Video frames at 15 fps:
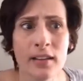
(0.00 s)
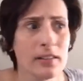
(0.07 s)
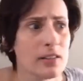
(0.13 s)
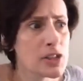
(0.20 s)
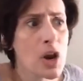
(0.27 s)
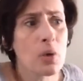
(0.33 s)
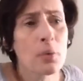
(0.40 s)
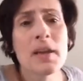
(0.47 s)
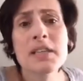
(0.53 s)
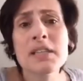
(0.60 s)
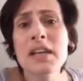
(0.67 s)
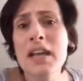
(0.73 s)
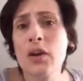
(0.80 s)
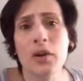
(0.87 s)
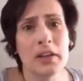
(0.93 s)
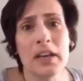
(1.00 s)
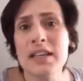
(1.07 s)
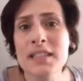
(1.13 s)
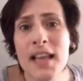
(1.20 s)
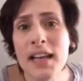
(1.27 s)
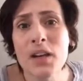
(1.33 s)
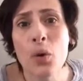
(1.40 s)
There's no reason he couldn't.
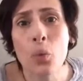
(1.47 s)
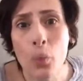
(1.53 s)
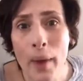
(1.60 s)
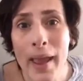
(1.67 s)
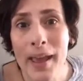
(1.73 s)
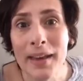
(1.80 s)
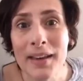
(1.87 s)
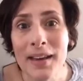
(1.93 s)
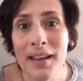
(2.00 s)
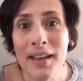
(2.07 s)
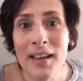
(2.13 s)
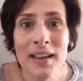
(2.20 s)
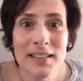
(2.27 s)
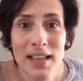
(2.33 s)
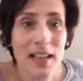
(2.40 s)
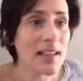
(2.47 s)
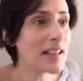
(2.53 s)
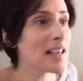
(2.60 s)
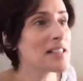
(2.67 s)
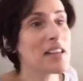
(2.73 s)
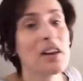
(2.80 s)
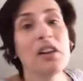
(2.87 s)
He's not going to win. It's not like
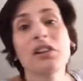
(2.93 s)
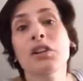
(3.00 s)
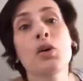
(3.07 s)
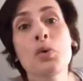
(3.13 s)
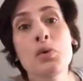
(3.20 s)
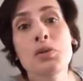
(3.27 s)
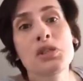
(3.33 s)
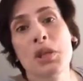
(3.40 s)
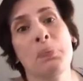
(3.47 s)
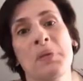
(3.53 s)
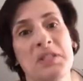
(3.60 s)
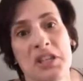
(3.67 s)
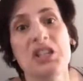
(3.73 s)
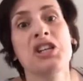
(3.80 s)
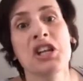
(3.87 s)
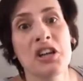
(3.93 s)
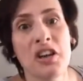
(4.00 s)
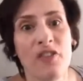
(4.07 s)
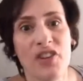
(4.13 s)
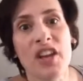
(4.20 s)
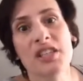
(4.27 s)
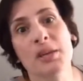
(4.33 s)
he's going to lose the position
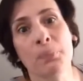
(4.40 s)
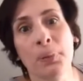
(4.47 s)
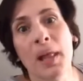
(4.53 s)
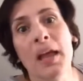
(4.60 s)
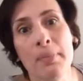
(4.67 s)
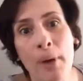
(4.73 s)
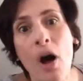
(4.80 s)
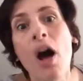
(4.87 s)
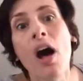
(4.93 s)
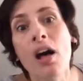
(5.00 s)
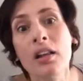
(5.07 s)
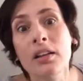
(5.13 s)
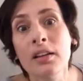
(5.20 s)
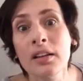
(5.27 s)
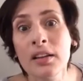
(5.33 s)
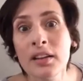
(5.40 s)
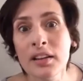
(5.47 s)
if he doesn't play ball.